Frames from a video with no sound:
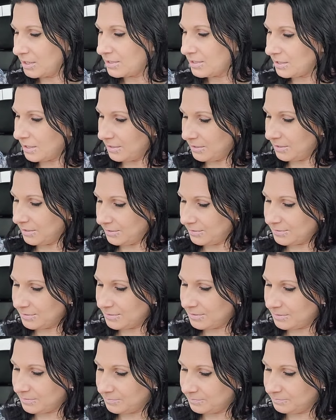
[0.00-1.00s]
So I got
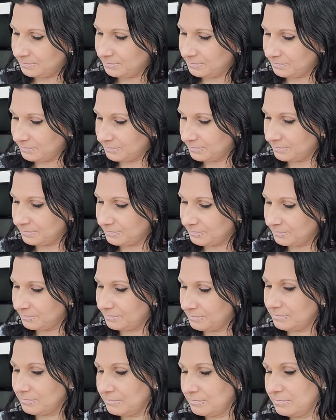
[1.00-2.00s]

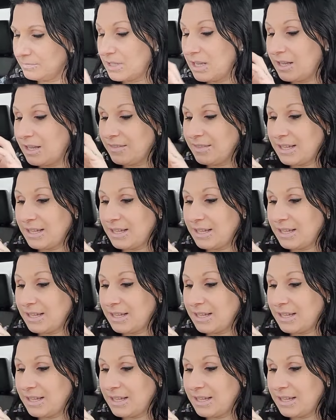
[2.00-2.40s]
those.